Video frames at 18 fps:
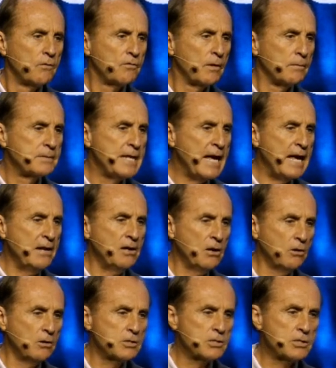From 10
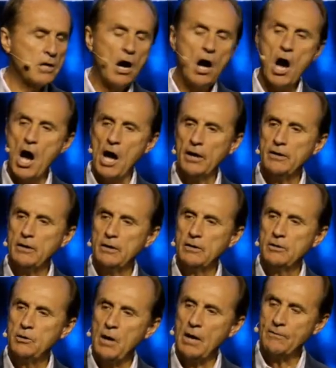years on,
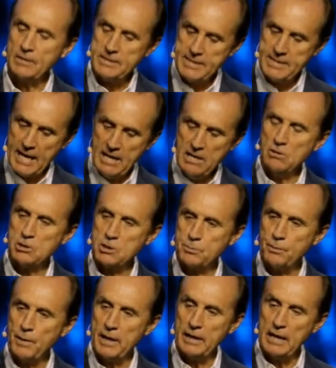you have a 10-year
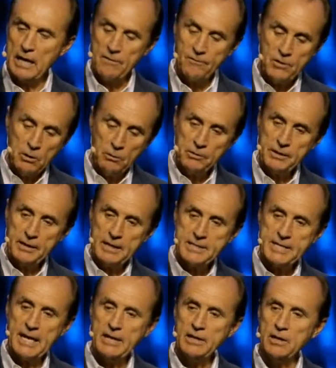spread. If you're within
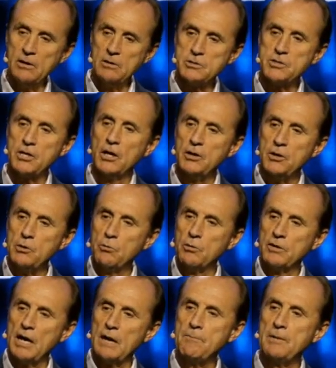the 10 years, you
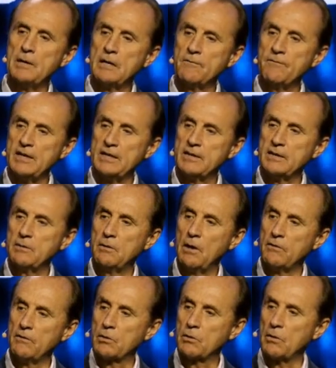will not be convicted
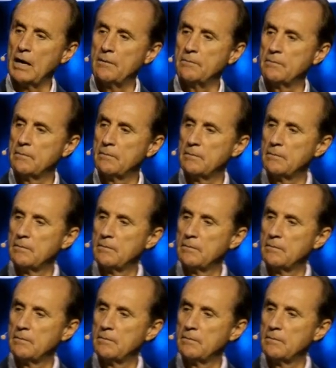of a crime.